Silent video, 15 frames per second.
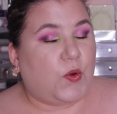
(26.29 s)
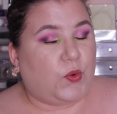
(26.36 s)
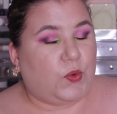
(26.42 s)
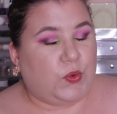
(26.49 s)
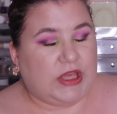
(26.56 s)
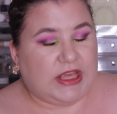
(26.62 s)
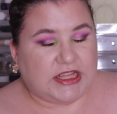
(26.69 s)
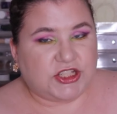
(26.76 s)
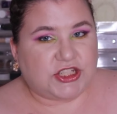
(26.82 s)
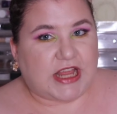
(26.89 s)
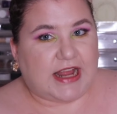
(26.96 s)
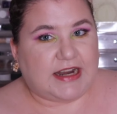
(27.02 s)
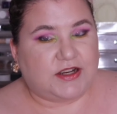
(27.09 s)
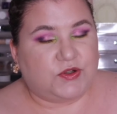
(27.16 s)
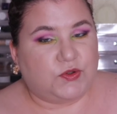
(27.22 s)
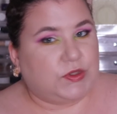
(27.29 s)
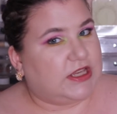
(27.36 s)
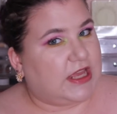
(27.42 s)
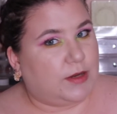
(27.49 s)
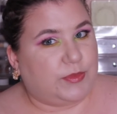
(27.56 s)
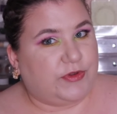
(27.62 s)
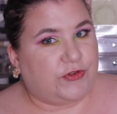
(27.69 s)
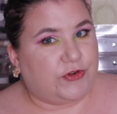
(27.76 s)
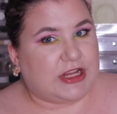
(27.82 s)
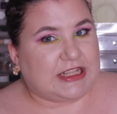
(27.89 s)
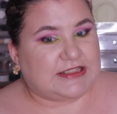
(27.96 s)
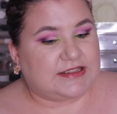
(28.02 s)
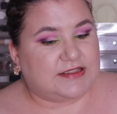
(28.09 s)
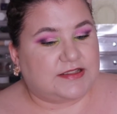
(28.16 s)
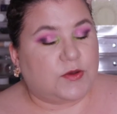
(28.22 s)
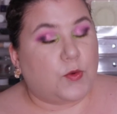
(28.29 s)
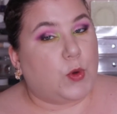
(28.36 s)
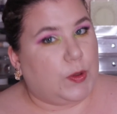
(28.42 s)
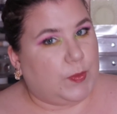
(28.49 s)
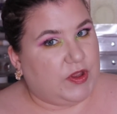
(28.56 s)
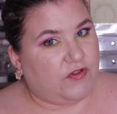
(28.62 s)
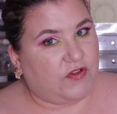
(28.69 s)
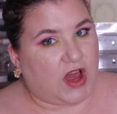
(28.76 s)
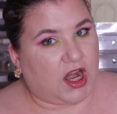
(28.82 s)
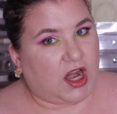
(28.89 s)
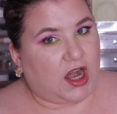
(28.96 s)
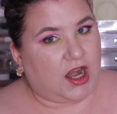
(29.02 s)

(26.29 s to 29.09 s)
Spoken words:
We can chat, we can be friends, it will be fun.